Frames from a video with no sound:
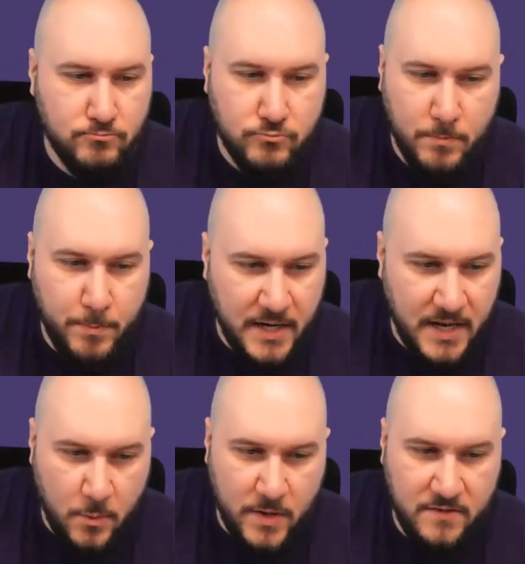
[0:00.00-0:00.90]
But
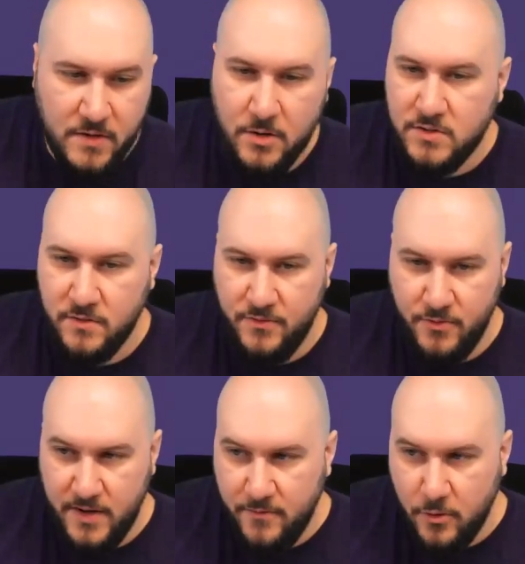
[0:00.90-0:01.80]
anyways, you can also
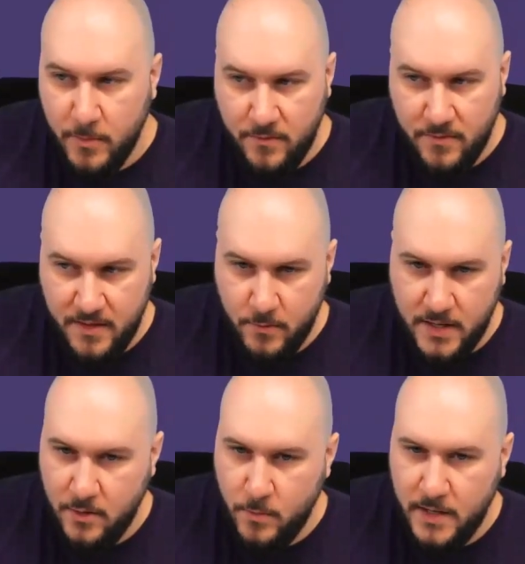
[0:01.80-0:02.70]
freeform everything right
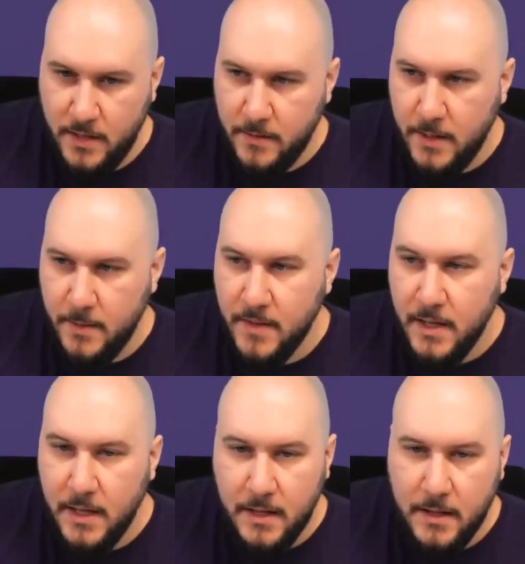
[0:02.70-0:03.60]
away. Yeah.
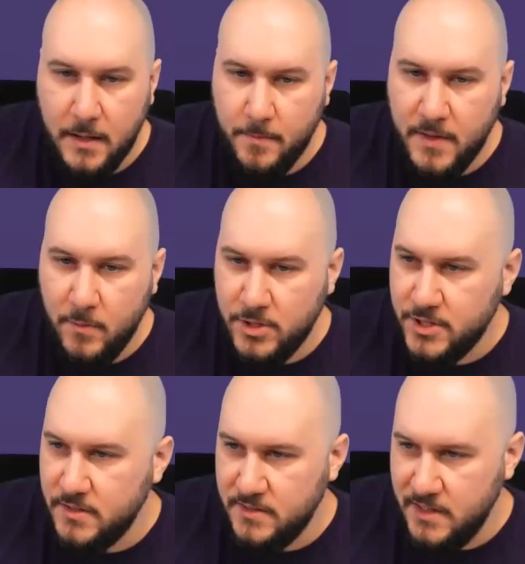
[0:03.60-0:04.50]
I will
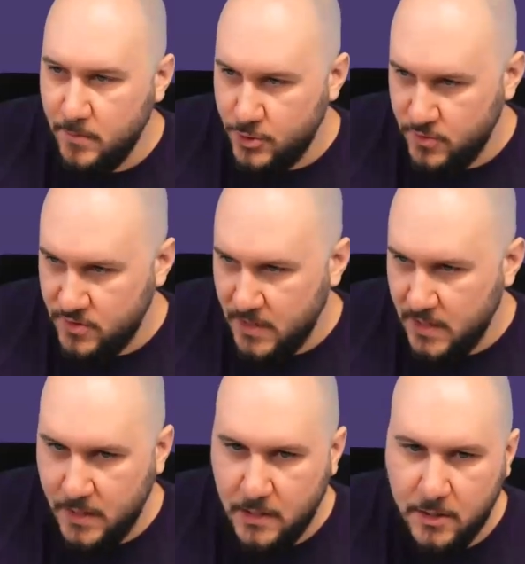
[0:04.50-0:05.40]
just disable true smile
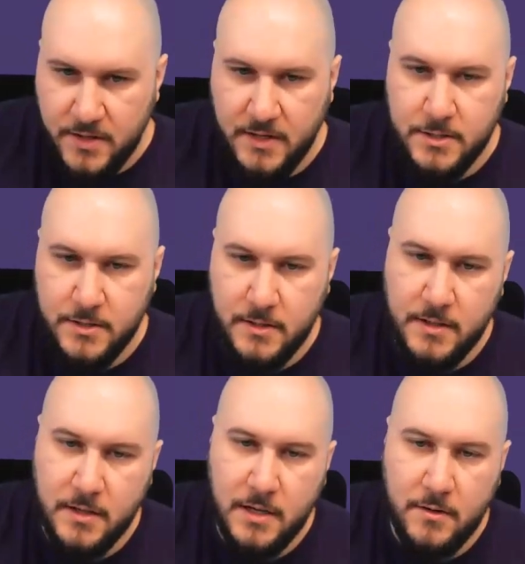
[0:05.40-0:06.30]
and color
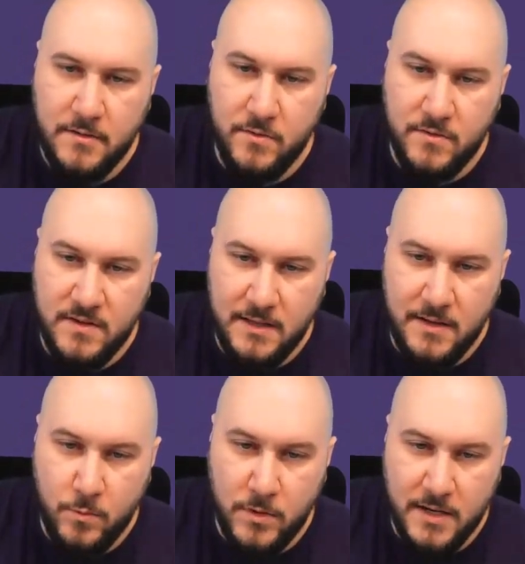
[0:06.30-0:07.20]
to set that
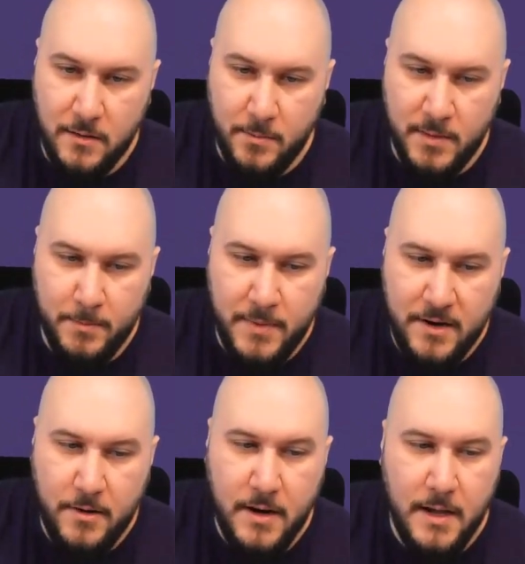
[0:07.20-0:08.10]
one here a little bit
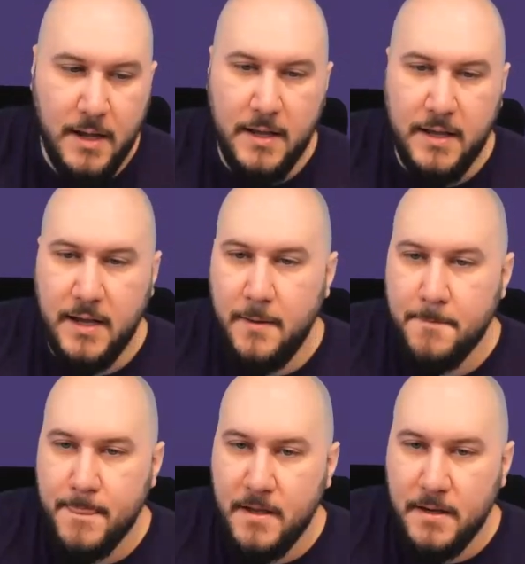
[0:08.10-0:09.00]
better. Yeah.
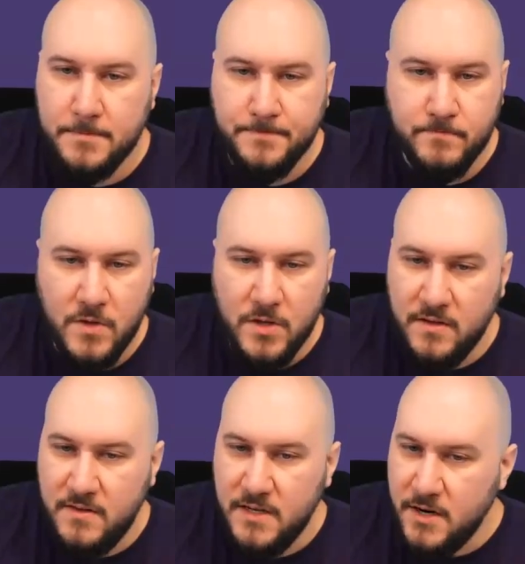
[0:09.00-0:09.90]
You can
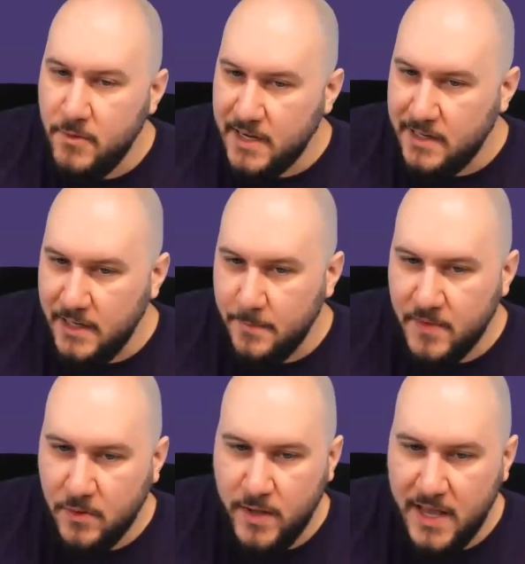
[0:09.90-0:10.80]
see directly
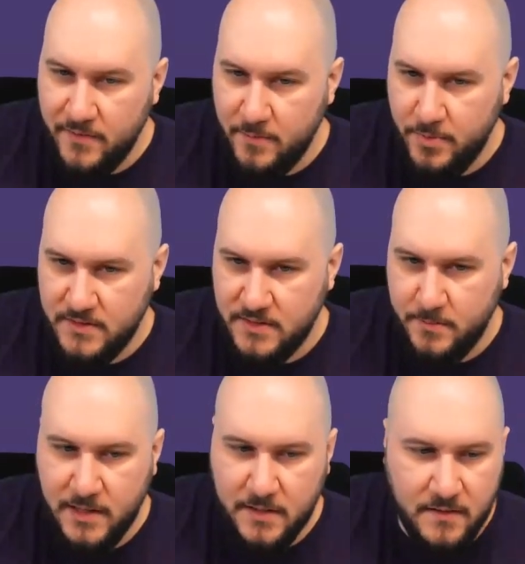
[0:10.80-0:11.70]
that we have the
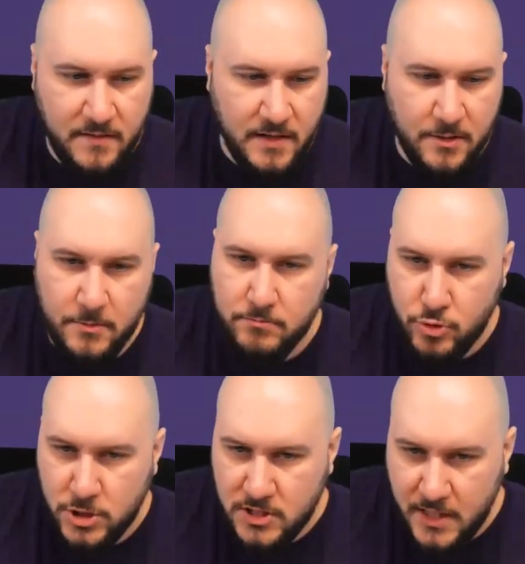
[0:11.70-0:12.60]
possibilities here,
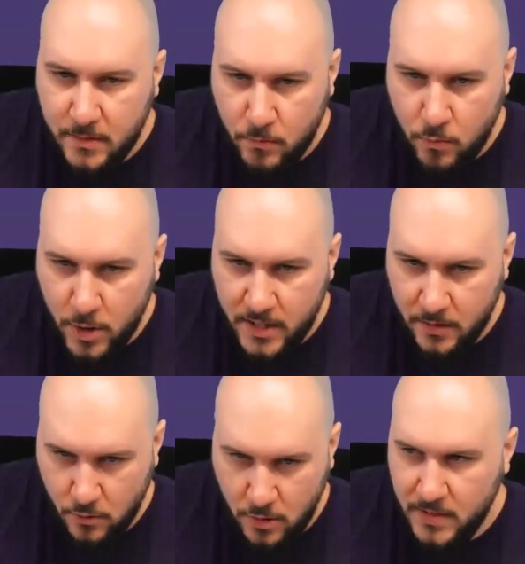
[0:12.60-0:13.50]
just like working
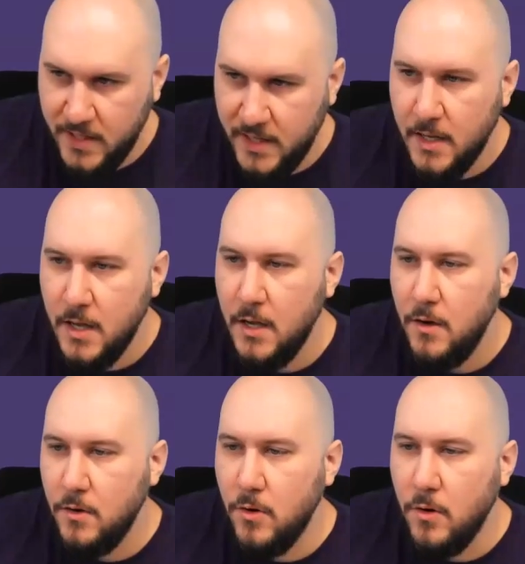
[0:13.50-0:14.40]
normally
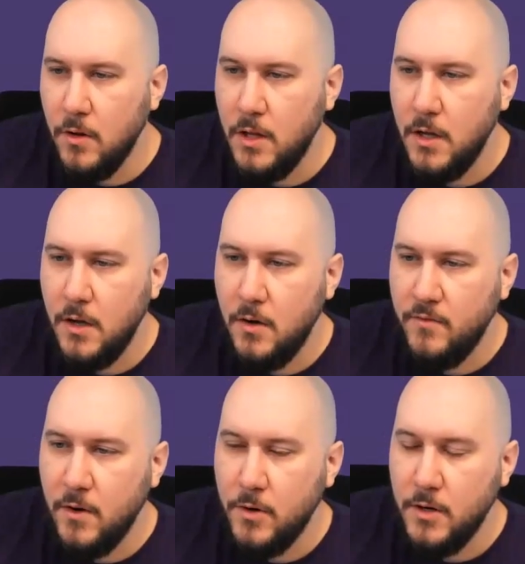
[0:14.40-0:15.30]
on all of
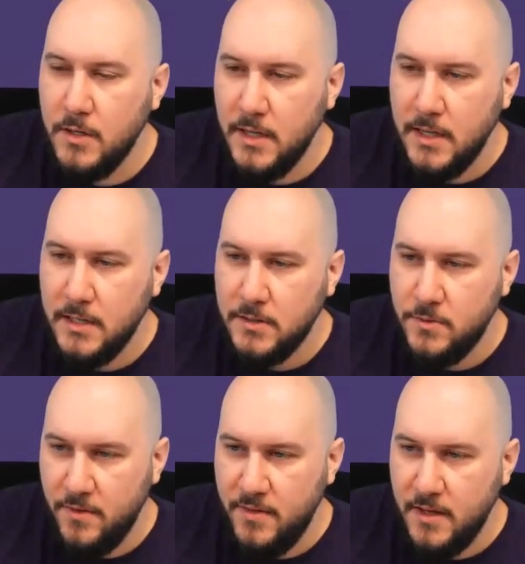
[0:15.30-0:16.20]
our
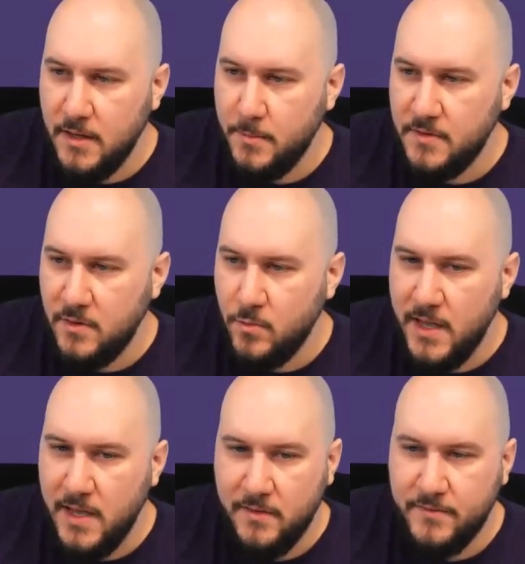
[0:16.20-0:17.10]
tooth setups that we
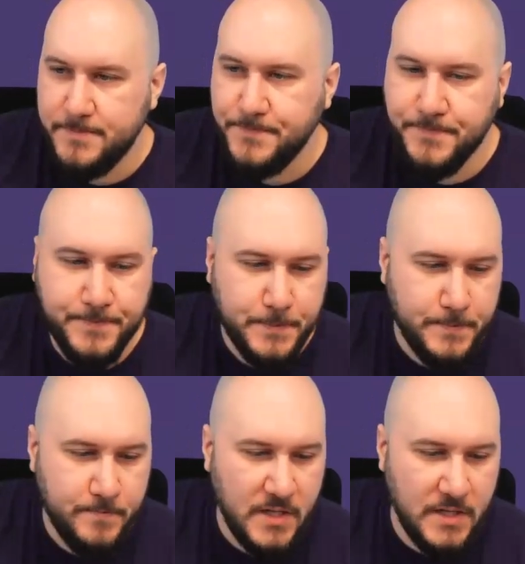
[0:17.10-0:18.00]
have.
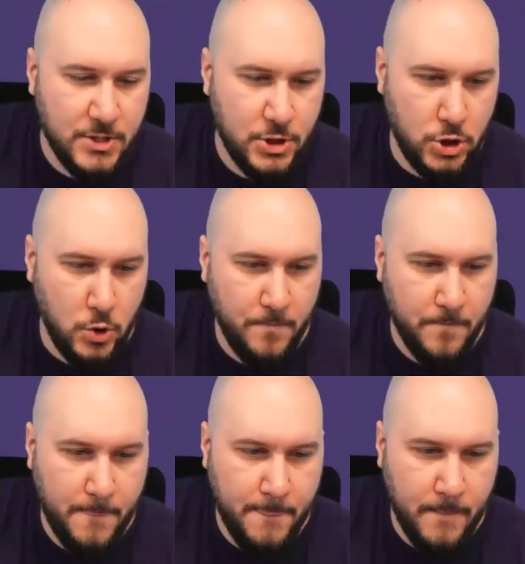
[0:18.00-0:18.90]
So,
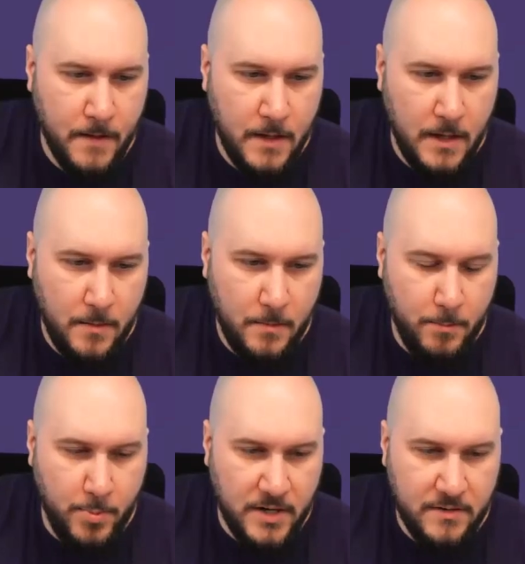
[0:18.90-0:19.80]

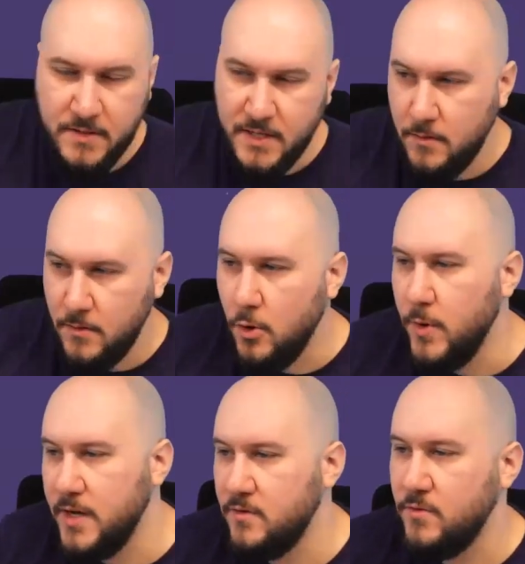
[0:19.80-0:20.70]
but then going
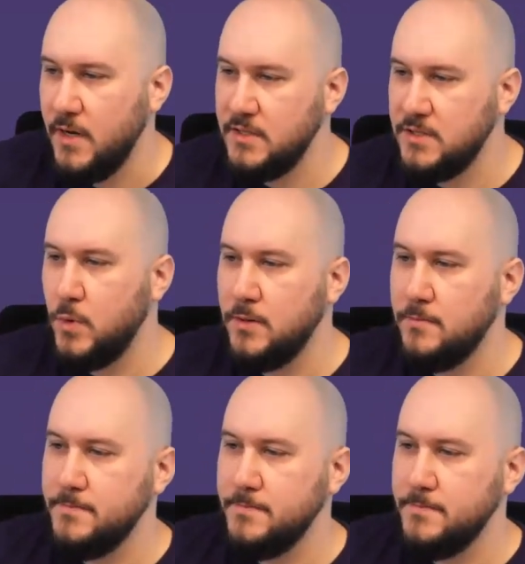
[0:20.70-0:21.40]
into the next one.